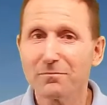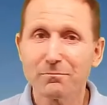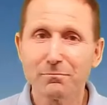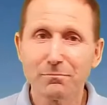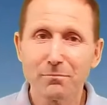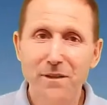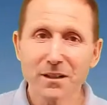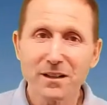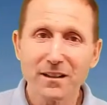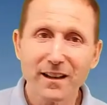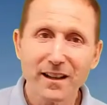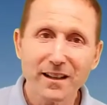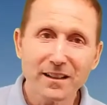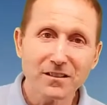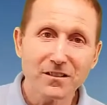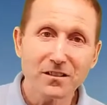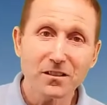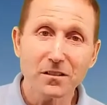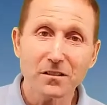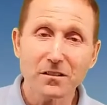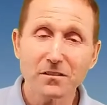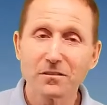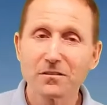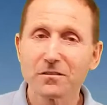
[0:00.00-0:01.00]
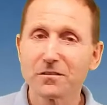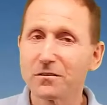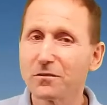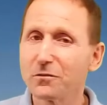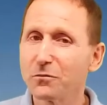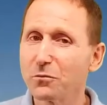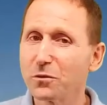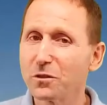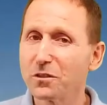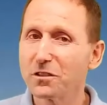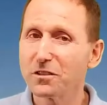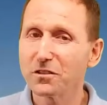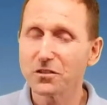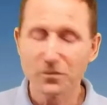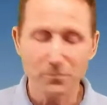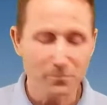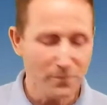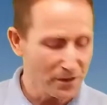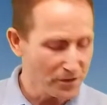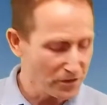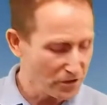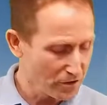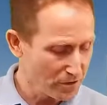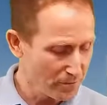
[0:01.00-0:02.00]
but later were
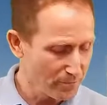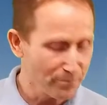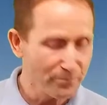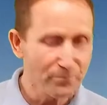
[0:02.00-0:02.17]
dismissed.